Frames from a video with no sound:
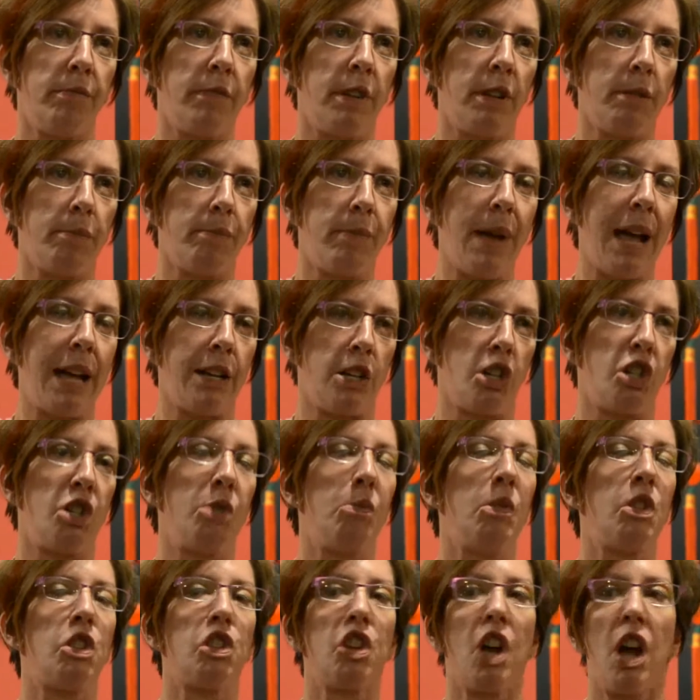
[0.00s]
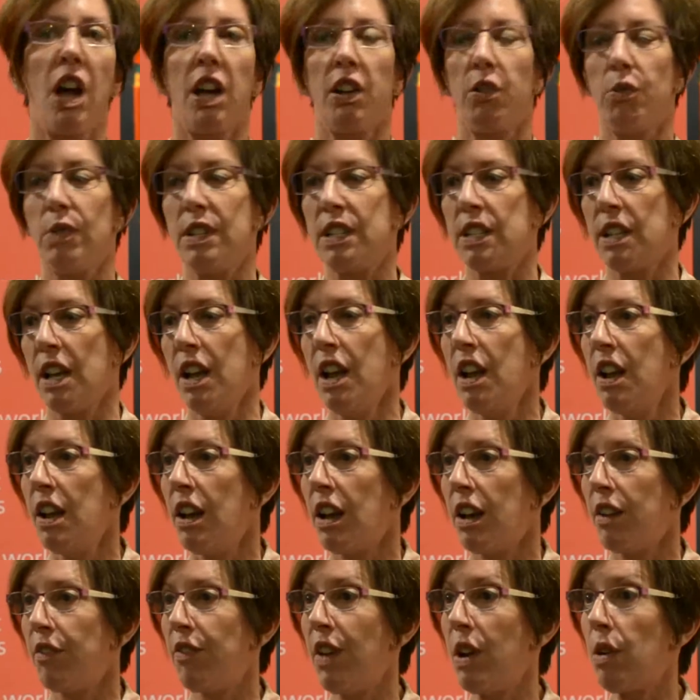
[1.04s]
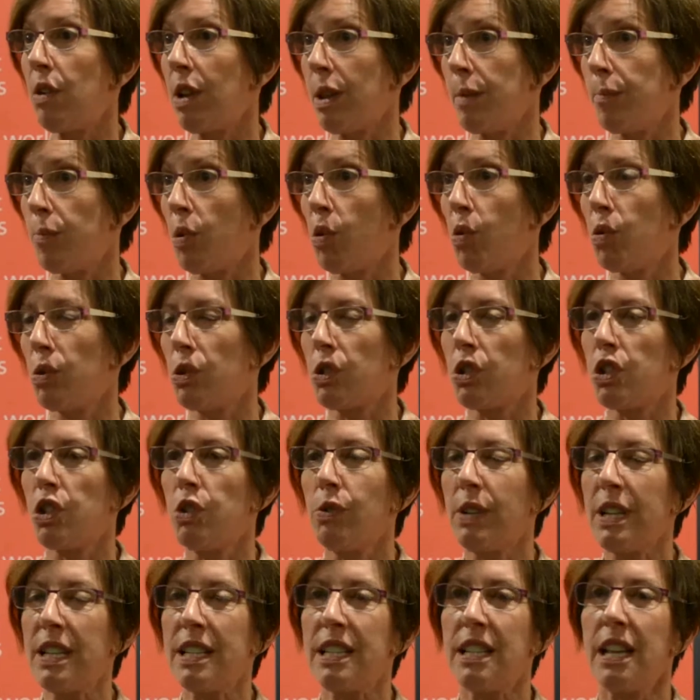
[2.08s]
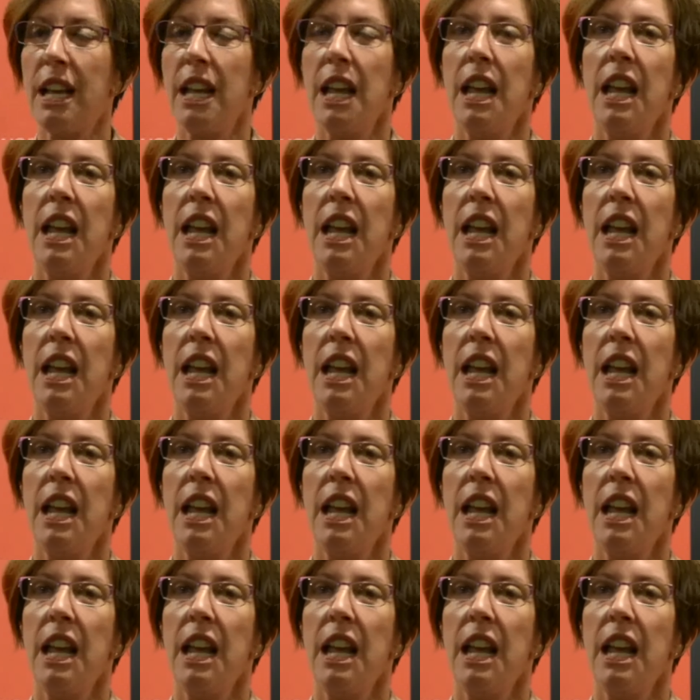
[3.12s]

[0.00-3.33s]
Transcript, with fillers: and, partnership with China is uh, very important to us.